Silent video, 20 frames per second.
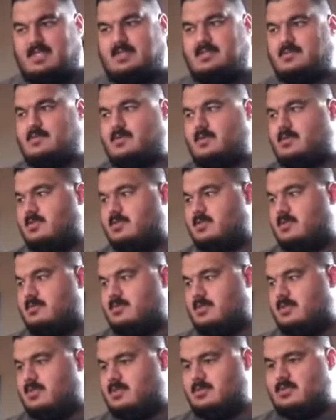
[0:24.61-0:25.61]
as well as some
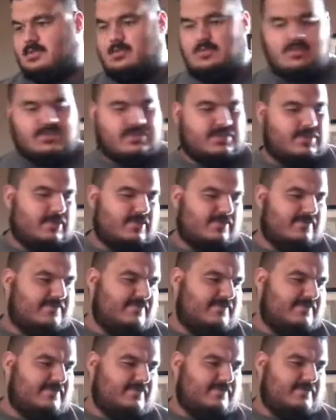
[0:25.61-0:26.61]
of the school stuff
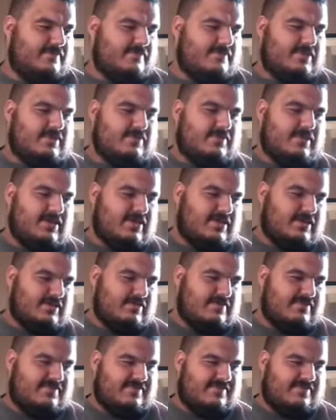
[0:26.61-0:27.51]
that we had.